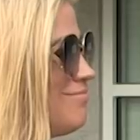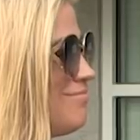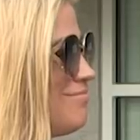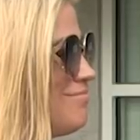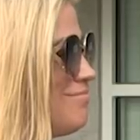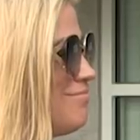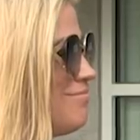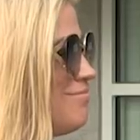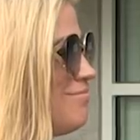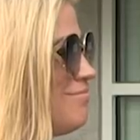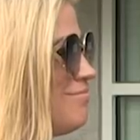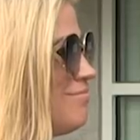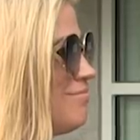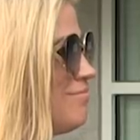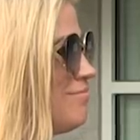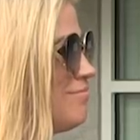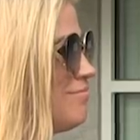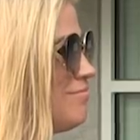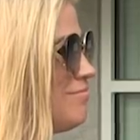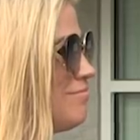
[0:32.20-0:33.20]

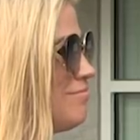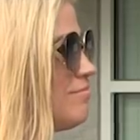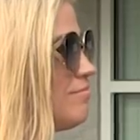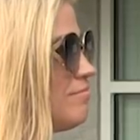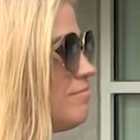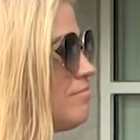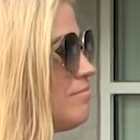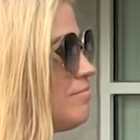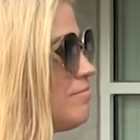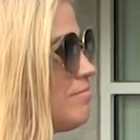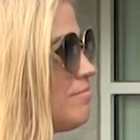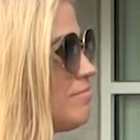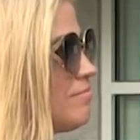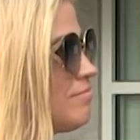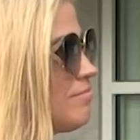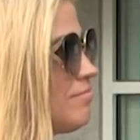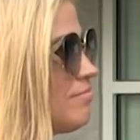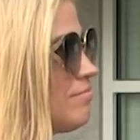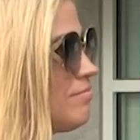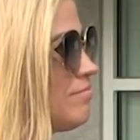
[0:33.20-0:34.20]

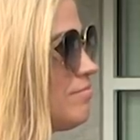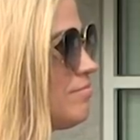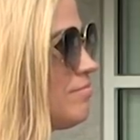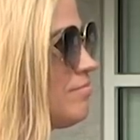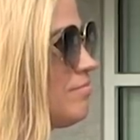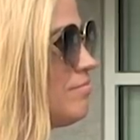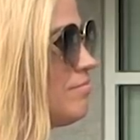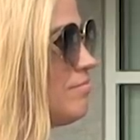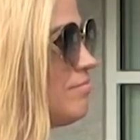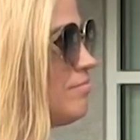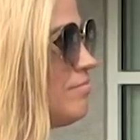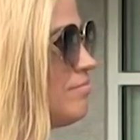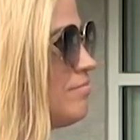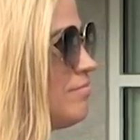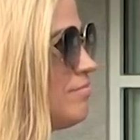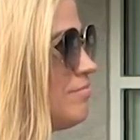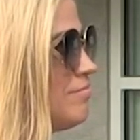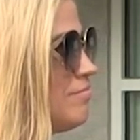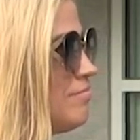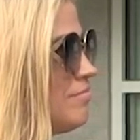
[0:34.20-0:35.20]

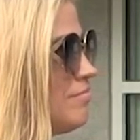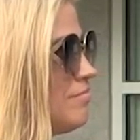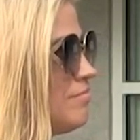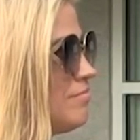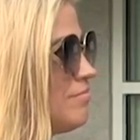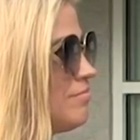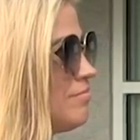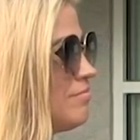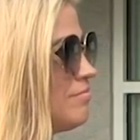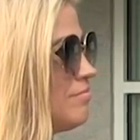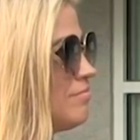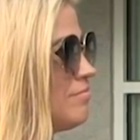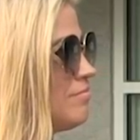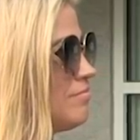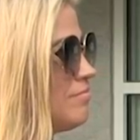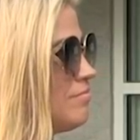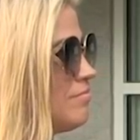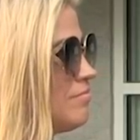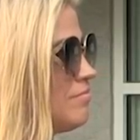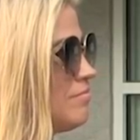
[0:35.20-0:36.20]

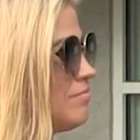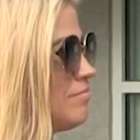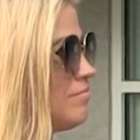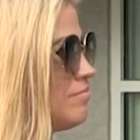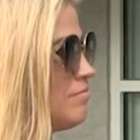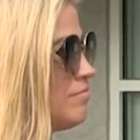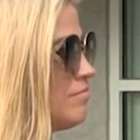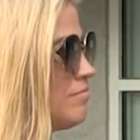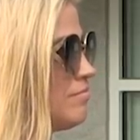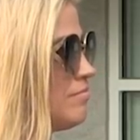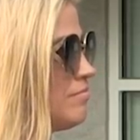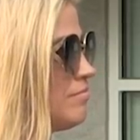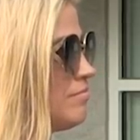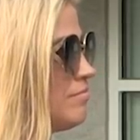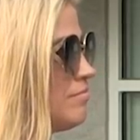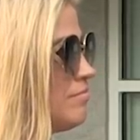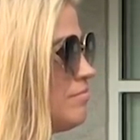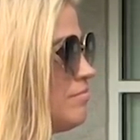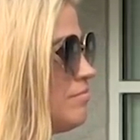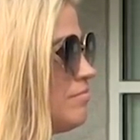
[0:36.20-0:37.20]

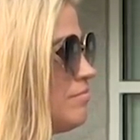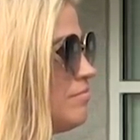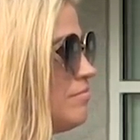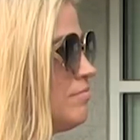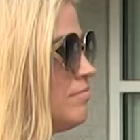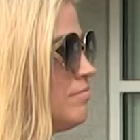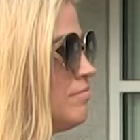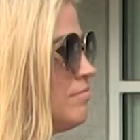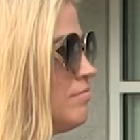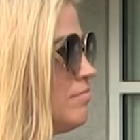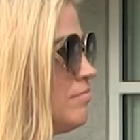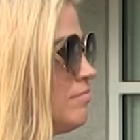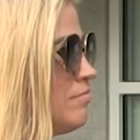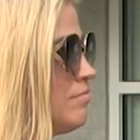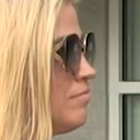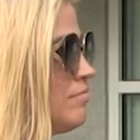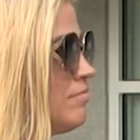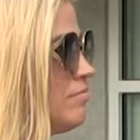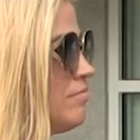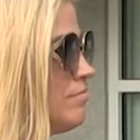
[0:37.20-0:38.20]

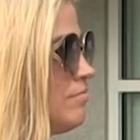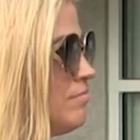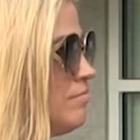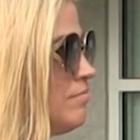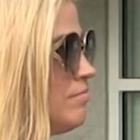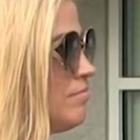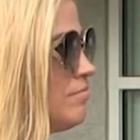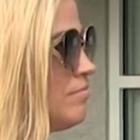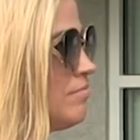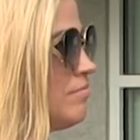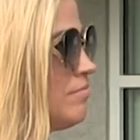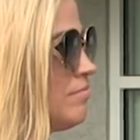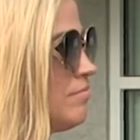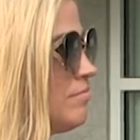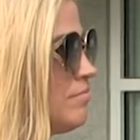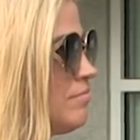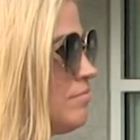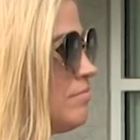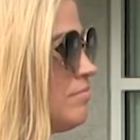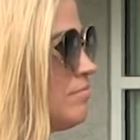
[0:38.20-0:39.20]

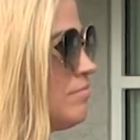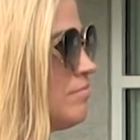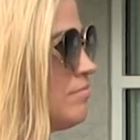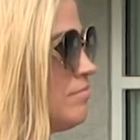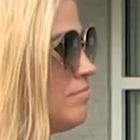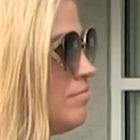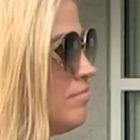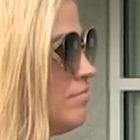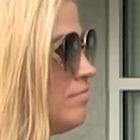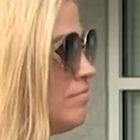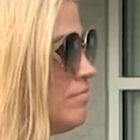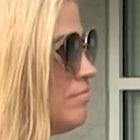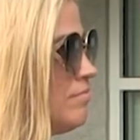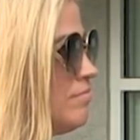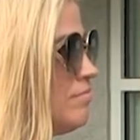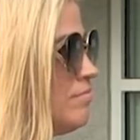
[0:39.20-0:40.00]
(silent)